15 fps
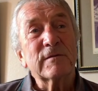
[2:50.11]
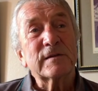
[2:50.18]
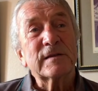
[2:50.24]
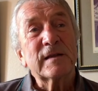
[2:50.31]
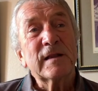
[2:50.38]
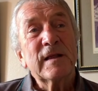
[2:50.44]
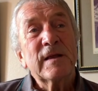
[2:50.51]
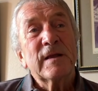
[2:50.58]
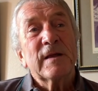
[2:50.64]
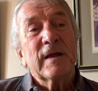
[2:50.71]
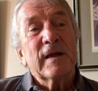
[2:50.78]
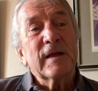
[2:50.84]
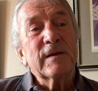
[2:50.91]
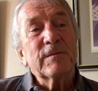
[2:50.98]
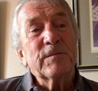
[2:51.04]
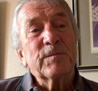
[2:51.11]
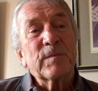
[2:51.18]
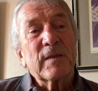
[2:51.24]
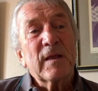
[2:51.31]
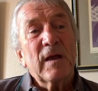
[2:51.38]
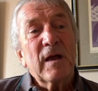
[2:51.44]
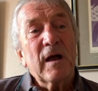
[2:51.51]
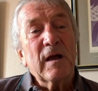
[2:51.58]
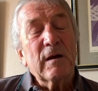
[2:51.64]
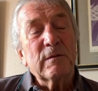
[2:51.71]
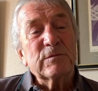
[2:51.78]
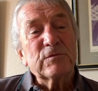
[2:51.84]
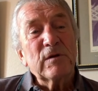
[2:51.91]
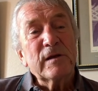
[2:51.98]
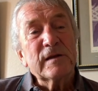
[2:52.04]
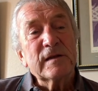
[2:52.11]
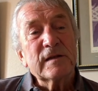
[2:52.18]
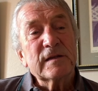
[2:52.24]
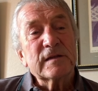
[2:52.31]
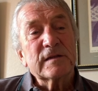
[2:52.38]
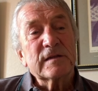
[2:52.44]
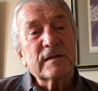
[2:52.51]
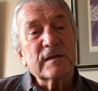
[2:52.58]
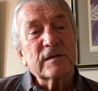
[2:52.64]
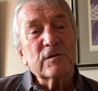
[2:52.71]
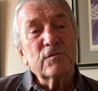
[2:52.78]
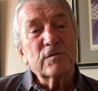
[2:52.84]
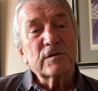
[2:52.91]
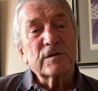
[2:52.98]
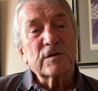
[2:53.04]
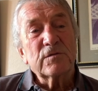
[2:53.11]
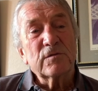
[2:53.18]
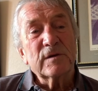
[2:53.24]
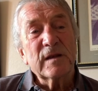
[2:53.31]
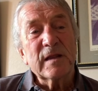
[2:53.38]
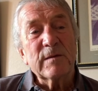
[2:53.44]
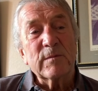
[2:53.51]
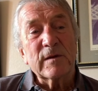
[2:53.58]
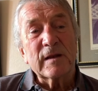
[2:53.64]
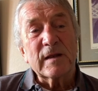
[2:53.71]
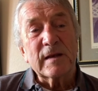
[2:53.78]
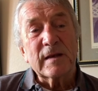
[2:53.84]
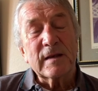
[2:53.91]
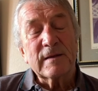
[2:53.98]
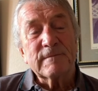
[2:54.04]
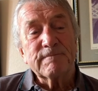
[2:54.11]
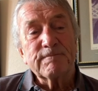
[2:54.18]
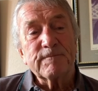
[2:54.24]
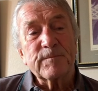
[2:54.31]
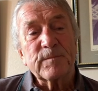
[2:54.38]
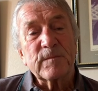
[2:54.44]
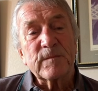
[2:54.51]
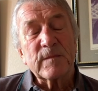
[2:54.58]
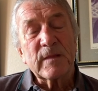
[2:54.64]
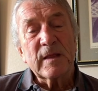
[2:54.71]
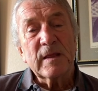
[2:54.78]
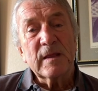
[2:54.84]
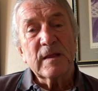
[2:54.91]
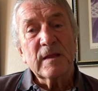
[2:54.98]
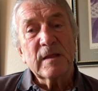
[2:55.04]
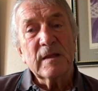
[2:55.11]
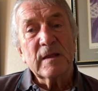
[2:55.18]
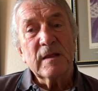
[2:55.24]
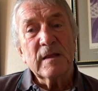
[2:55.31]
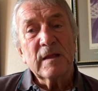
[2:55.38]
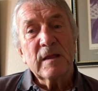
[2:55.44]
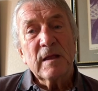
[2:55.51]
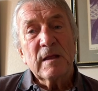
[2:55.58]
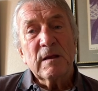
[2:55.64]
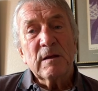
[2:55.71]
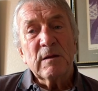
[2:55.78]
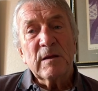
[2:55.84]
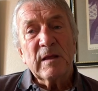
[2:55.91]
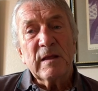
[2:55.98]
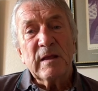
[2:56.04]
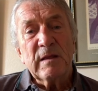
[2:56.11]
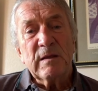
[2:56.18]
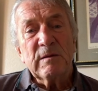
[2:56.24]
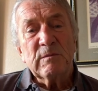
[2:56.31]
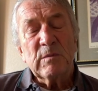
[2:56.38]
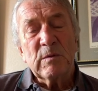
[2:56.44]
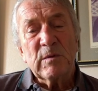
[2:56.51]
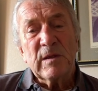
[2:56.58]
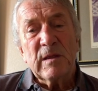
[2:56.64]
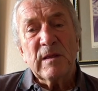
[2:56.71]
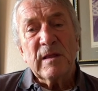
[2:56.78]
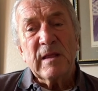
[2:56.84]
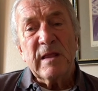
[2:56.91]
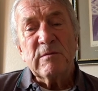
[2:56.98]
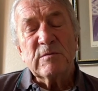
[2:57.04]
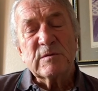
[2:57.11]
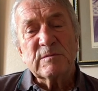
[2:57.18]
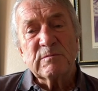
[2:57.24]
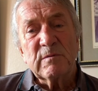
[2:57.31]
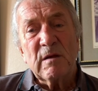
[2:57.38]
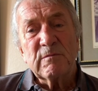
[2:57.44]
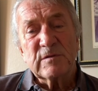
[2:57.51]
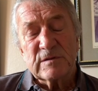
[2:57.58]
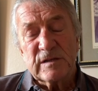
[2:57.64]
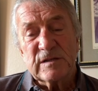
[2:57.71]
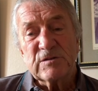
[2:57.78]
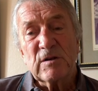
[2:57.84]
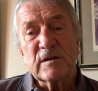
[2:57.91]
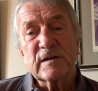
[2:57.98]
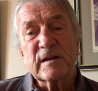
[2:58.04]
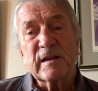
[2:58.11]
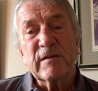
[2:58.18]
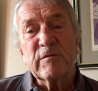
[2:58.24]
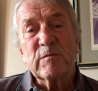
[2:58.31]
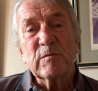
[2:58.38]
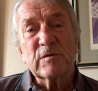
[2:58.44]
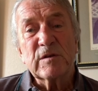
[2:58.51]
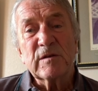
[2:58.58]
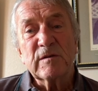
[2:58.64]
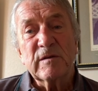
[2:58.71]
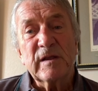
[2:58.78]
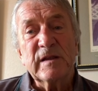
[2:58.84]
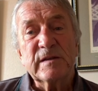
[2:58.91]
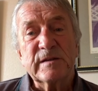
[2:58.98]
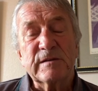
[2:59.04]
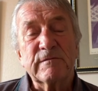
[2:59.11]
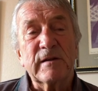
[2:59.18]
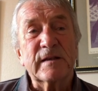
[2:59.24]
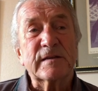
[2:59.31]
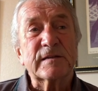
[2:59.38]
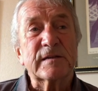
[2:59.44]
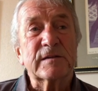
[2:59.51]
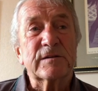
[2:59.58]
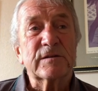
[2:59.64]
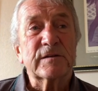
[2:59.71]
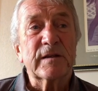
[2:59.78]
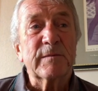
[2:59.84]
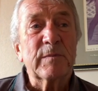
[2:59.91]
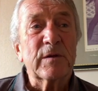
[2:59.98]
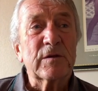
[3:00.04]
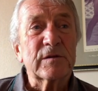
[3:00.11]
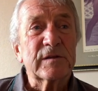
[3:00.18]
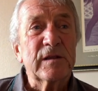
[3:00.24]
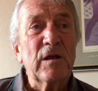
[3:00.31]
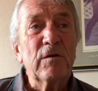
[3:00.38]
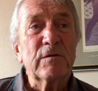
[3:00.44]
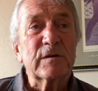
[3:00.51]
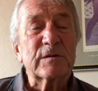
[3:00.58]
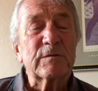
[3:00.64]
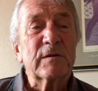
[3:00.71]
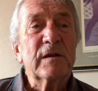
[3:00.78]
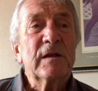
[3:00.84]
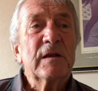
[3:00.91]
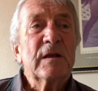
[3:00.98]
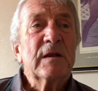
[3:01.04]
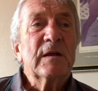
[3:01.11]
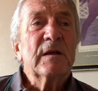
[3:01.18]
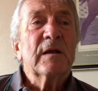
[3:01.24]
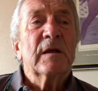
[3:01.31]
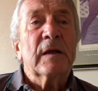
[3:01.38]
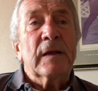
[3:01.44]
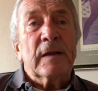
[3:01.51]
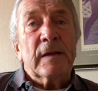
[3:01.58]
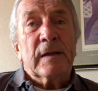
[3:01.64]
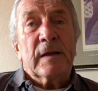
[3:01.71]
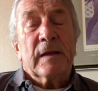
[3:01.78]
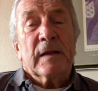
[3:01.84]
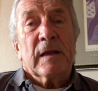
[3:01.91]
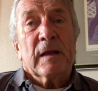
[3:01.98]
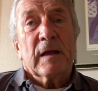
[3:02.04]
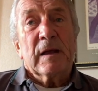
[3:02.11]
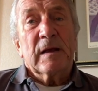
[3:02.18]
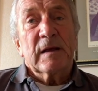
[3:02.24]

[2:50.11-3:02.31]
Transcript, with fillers: Uh, um, I was riding this, this horse called Neiman, and um, he we were, he was I was instructed to give him easy races, you see, because the owners were uh,